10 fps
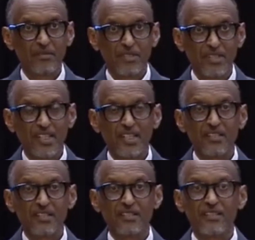We
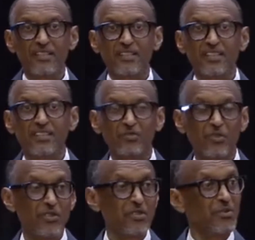said, for
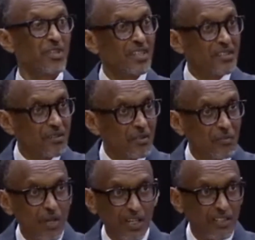those who can't go
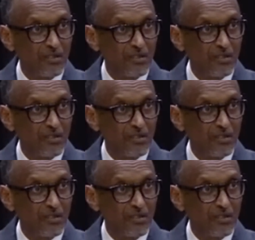back,